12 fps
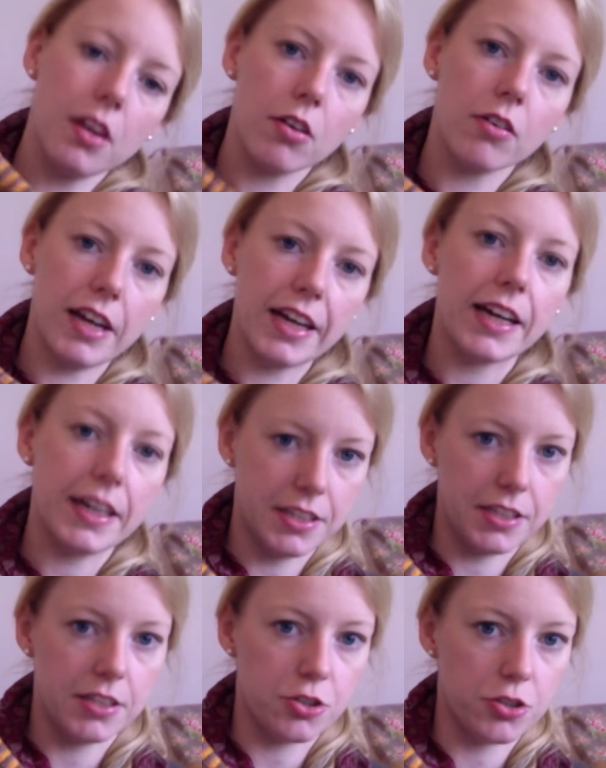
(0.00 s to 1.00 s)
leg I
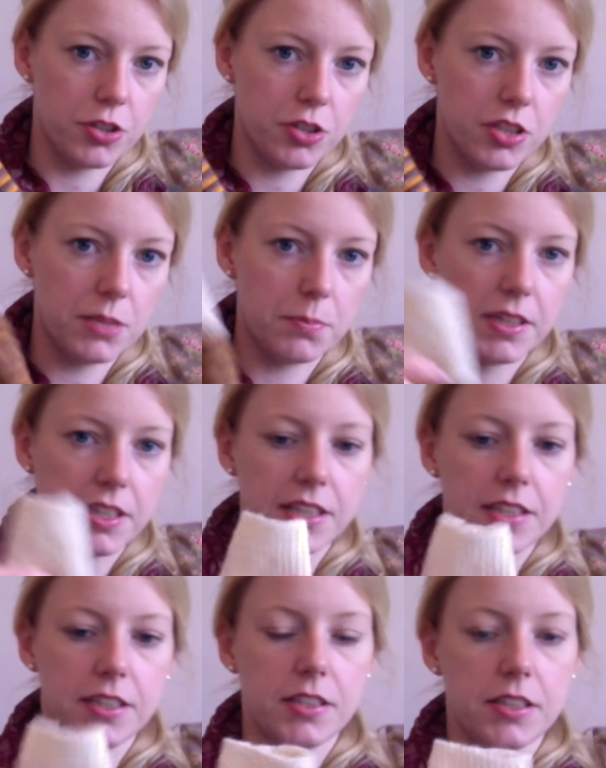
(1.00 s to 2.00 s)
did enjoy to knit, but I
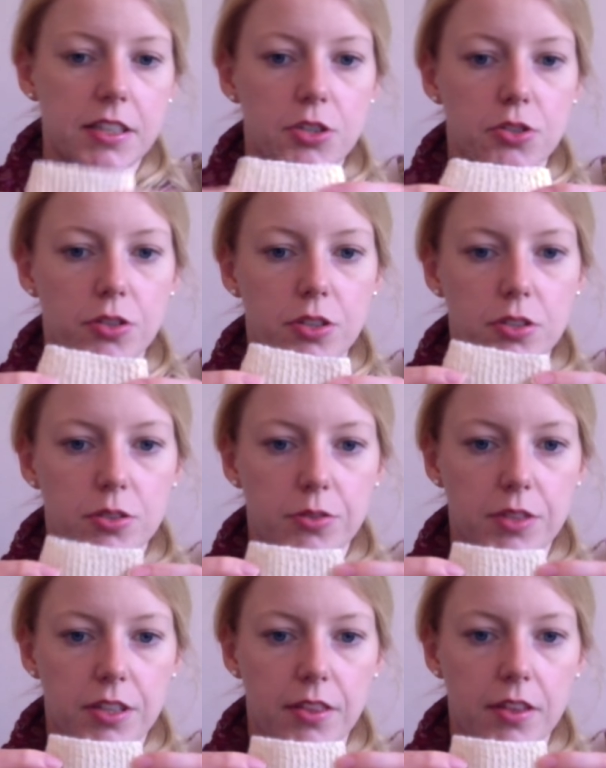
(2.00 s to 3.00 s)
didn't enjoy to
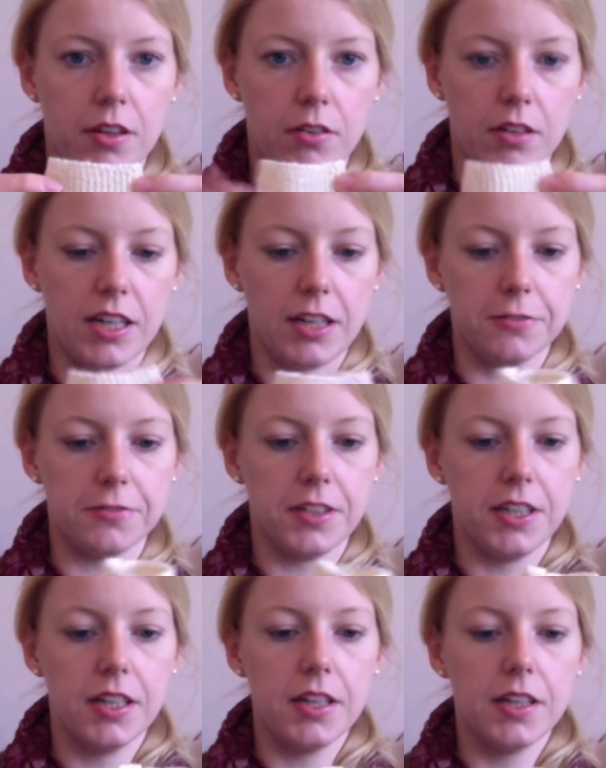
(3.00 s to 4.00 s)
knit the long cuff.
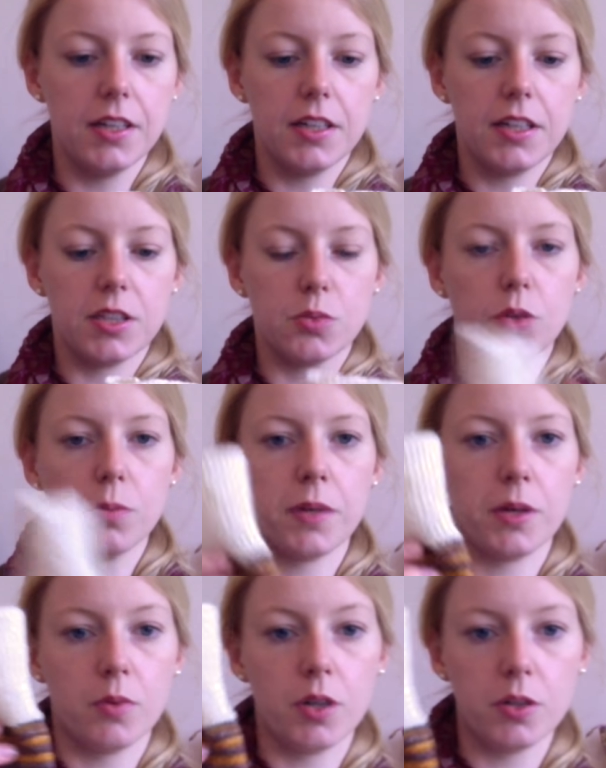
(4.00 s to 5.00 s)
It's
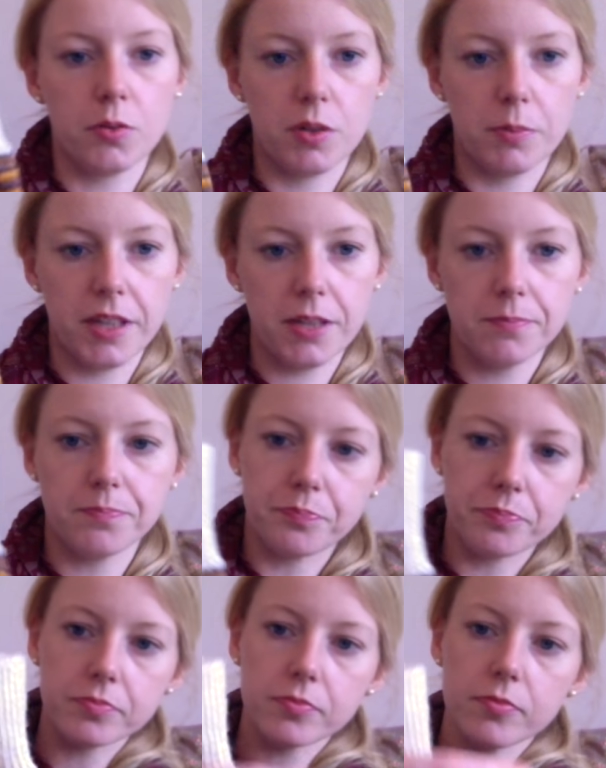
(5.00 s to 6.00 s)
1x1 ribbing.
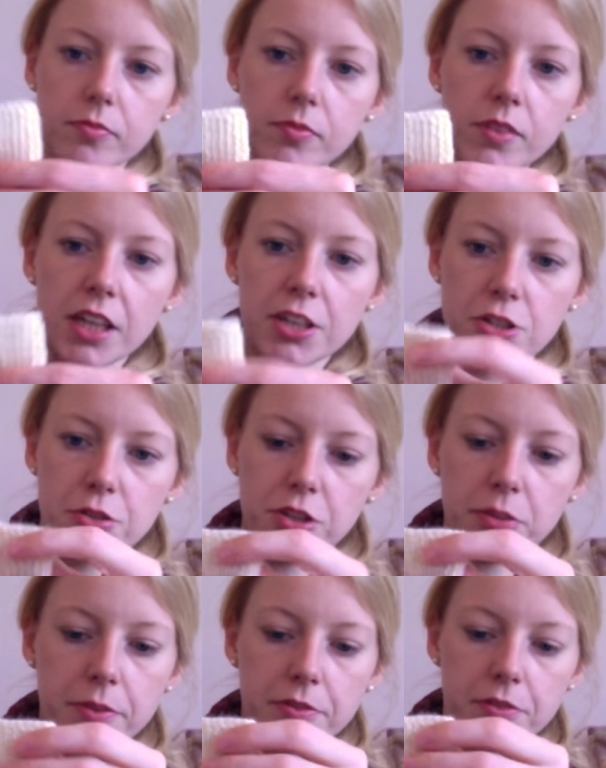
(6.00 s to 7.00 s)
I showed
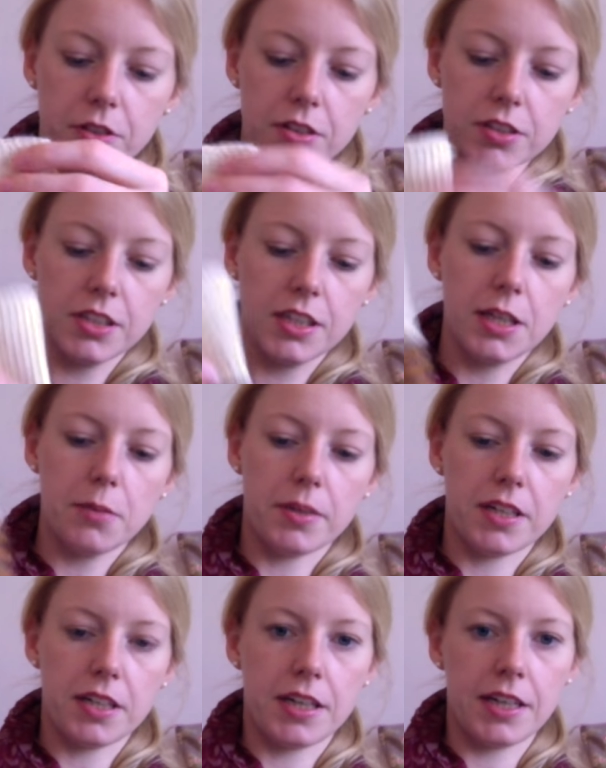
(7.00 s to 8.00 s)
you before,
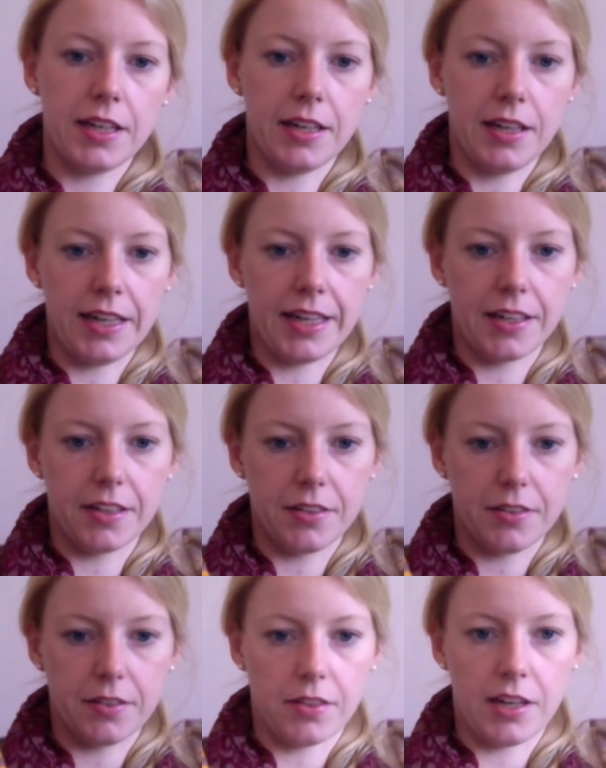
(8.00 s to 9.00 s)
but I like
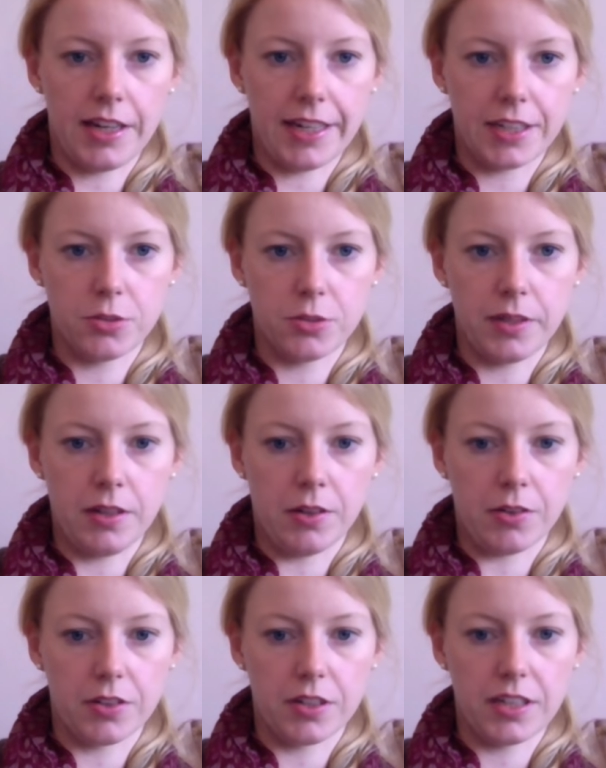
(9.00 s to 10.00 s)
the leg to be
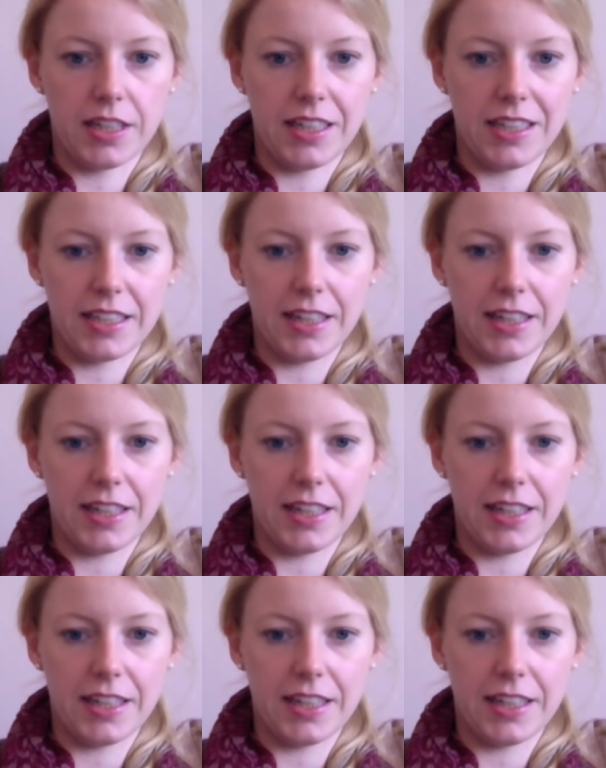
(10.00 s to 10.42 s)
long, and I